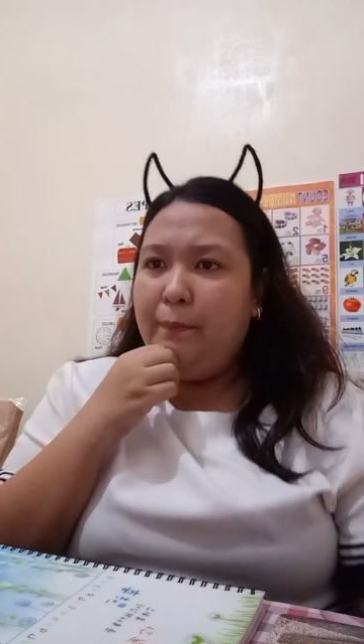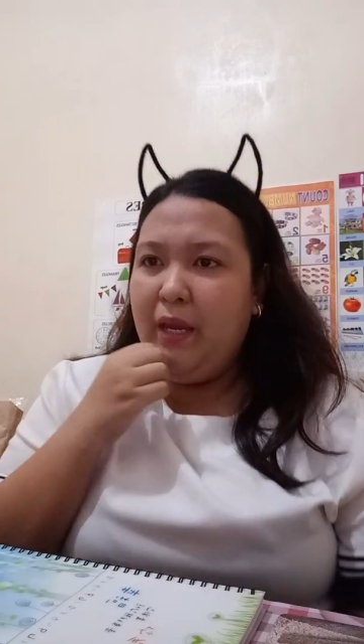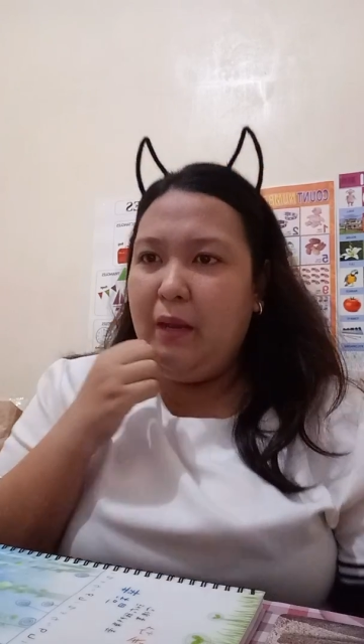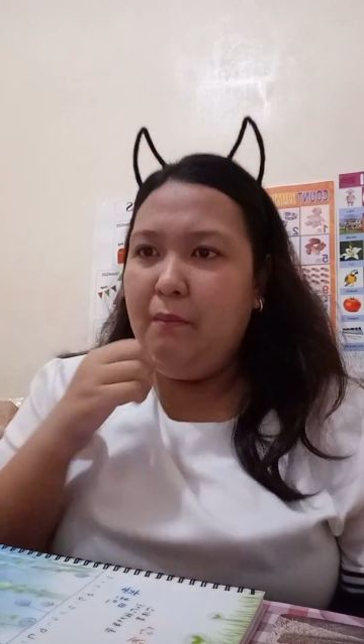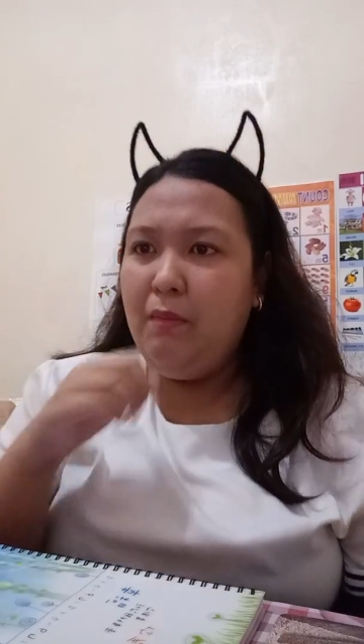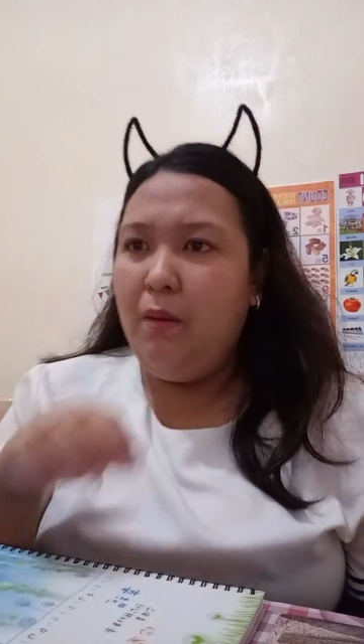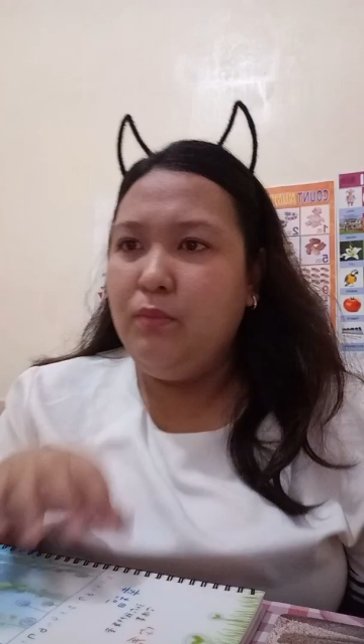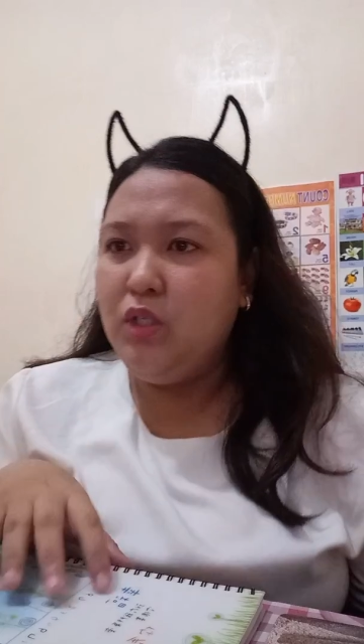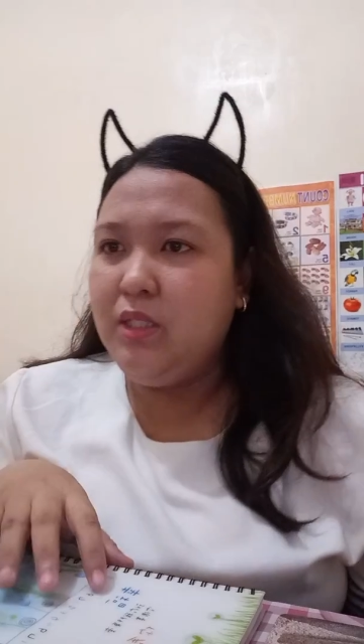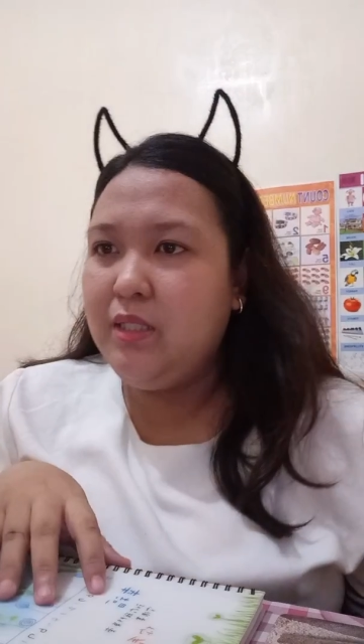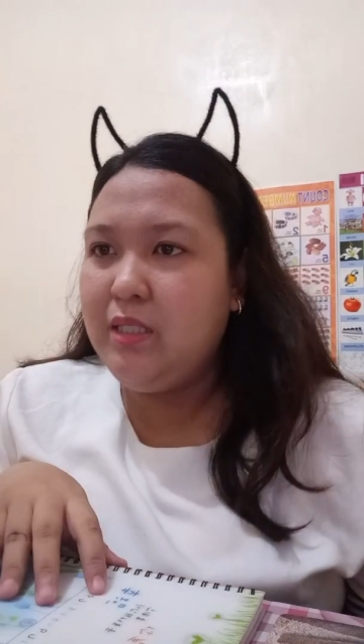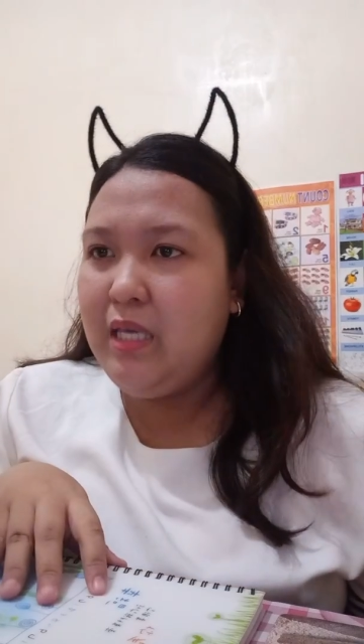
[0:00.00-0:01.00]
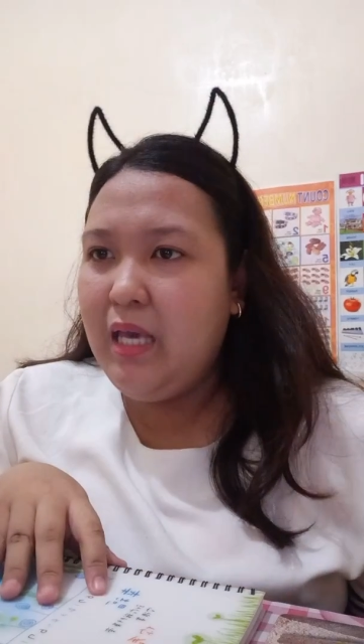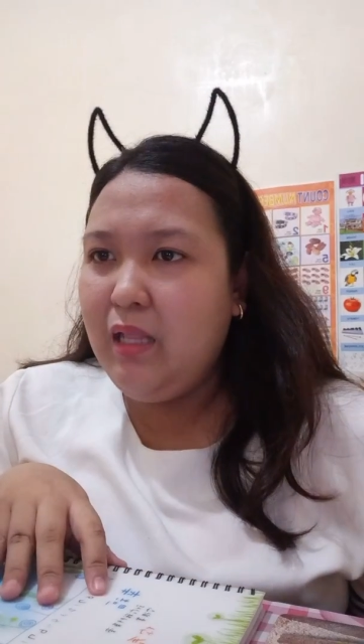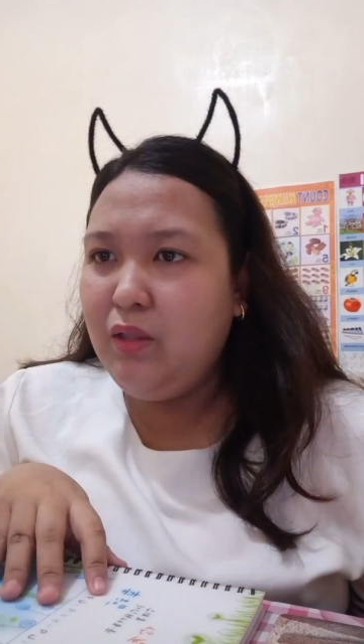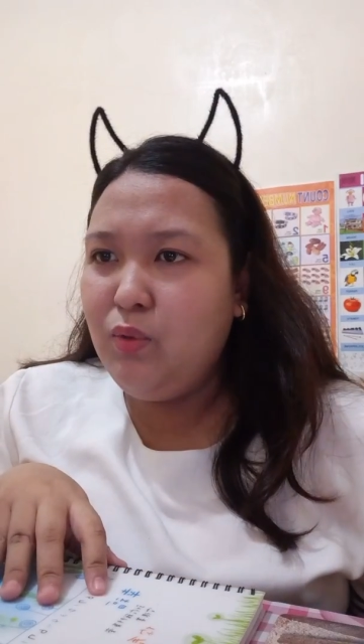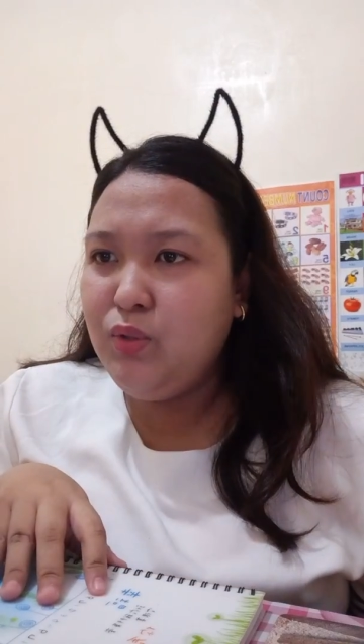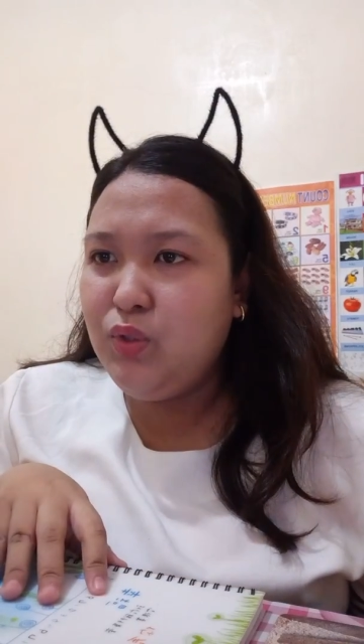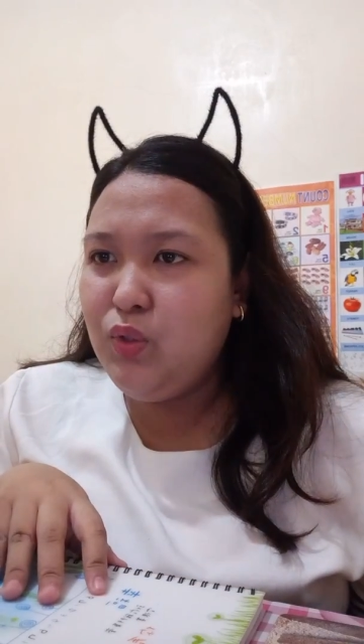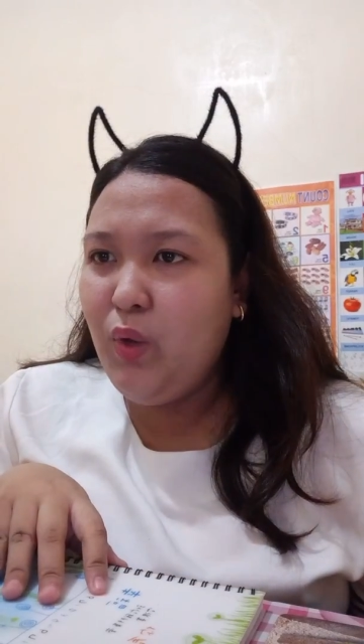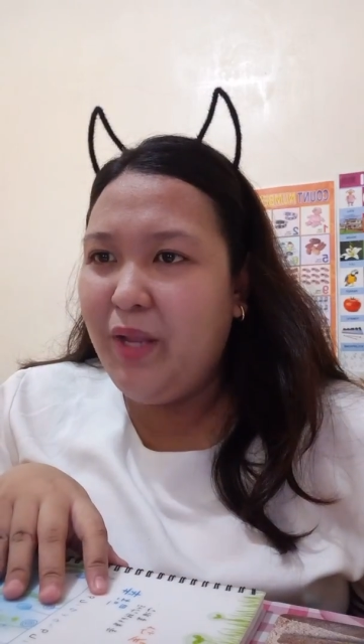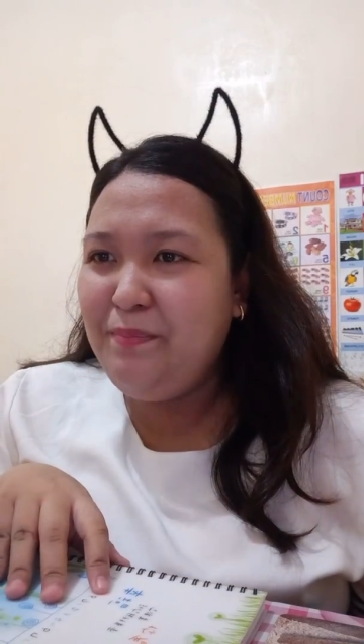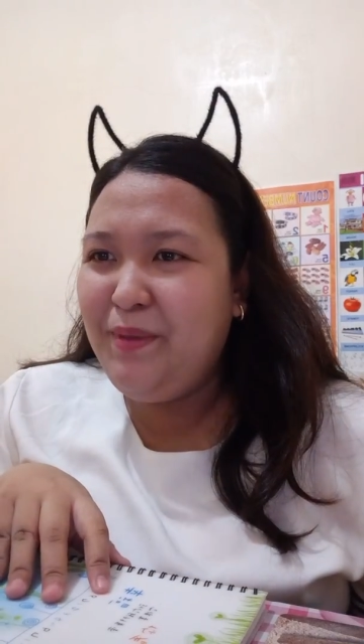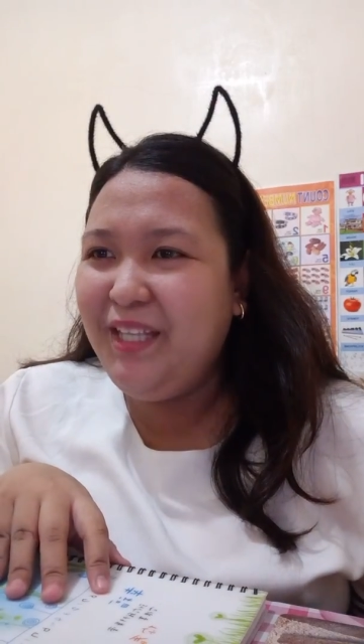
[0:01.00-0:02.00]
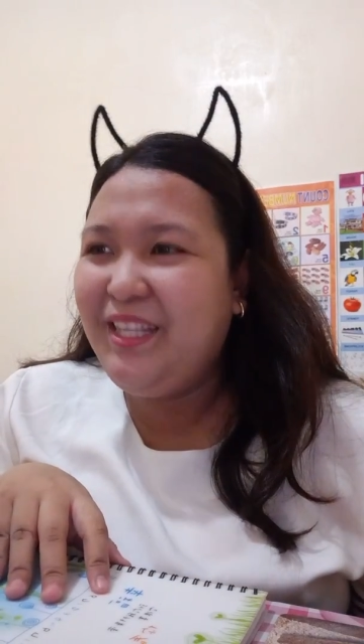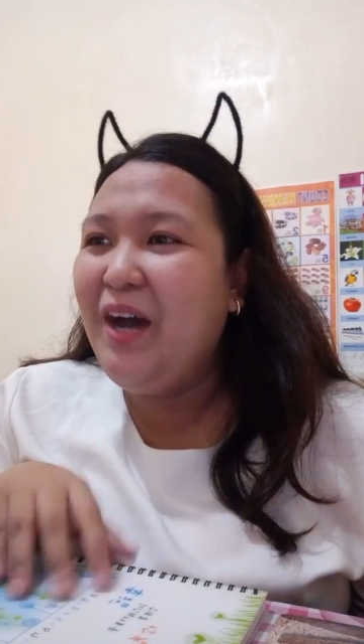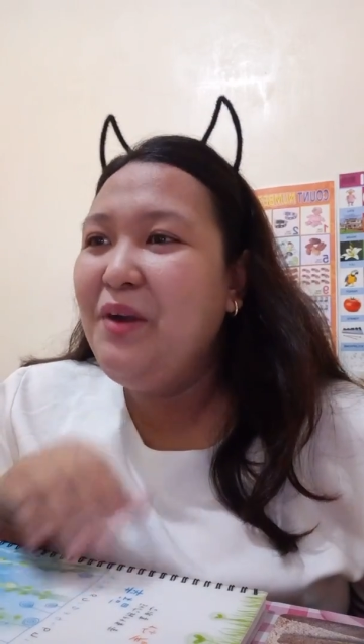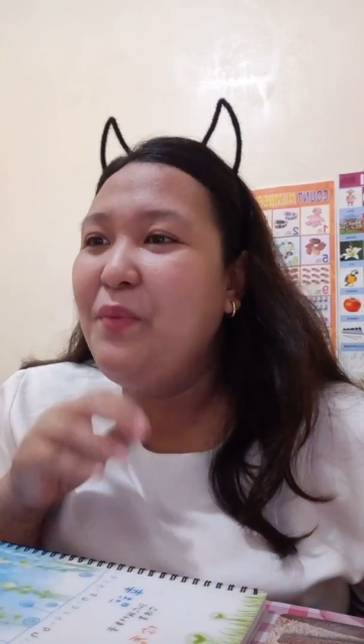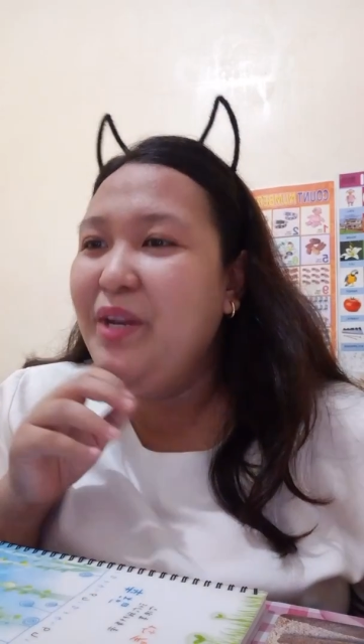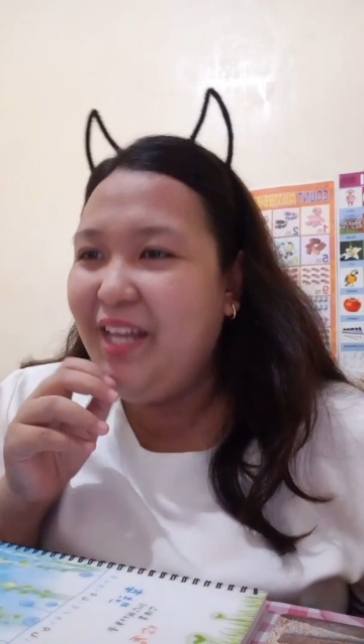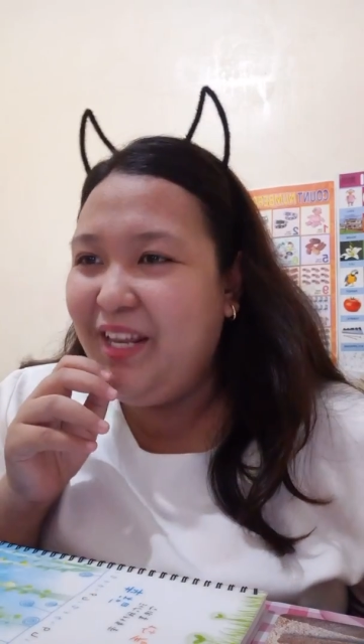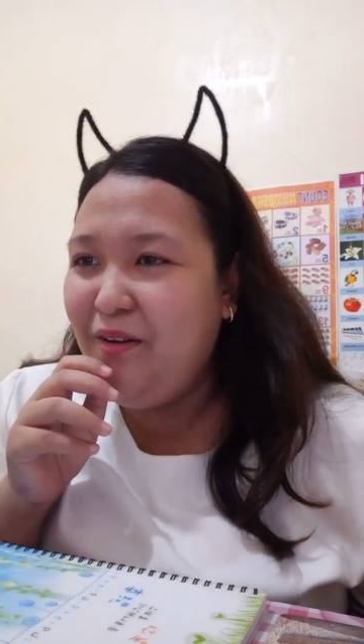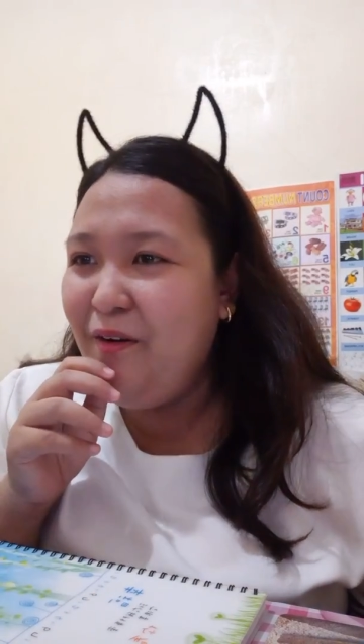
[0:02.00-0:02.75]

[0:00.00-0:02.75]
Big Mom, just kill those two and be done with it.